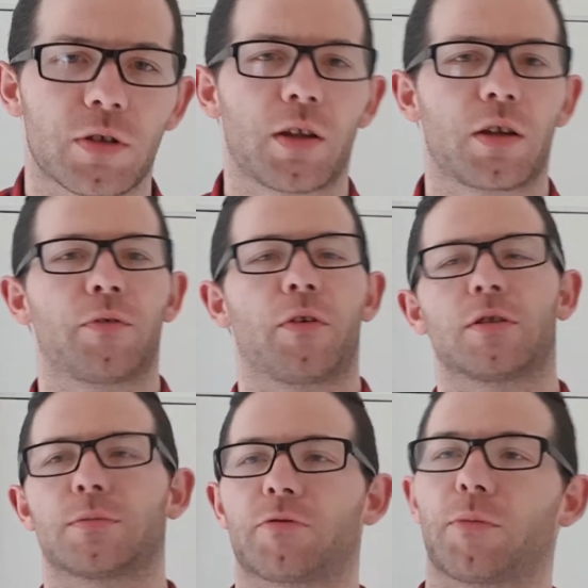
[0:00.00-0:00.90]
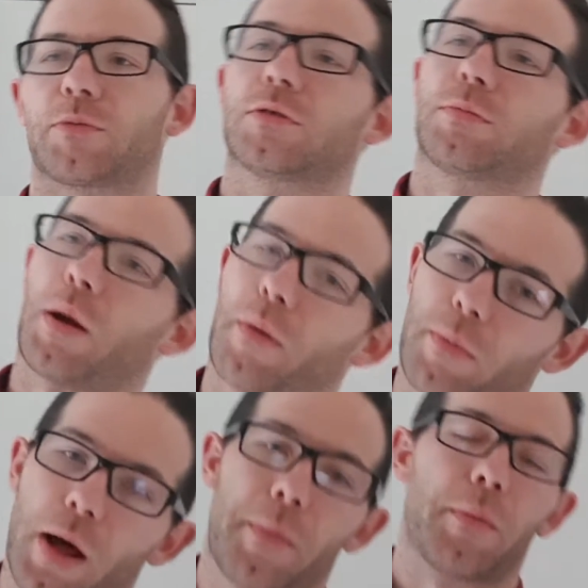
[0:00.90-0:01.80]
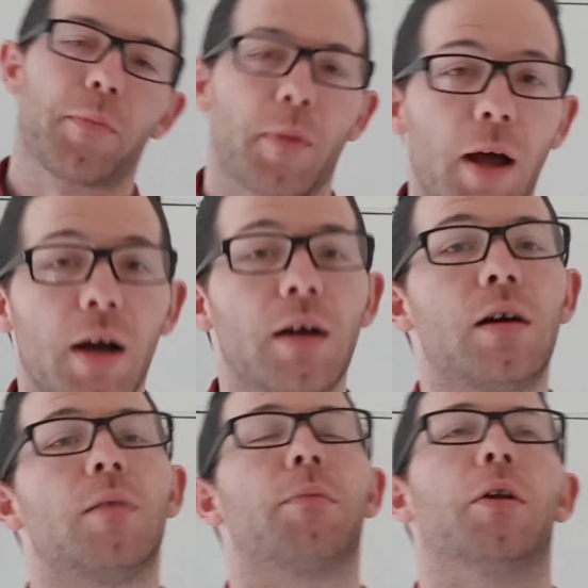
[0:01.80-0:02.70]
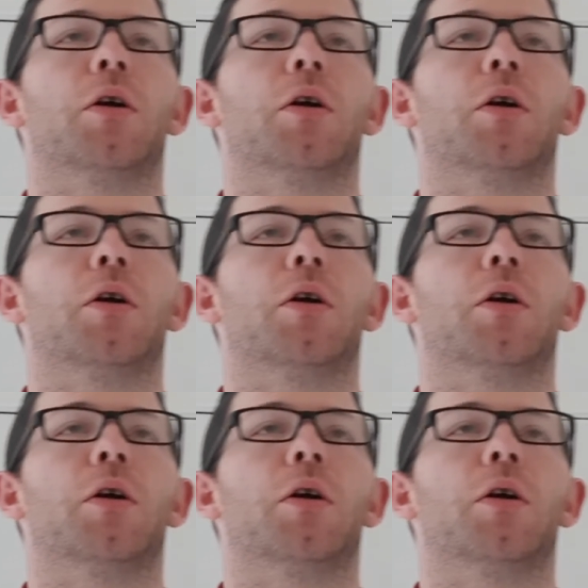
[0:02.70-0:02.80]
thank you for your subscriptions, blah blah blah blah blah. But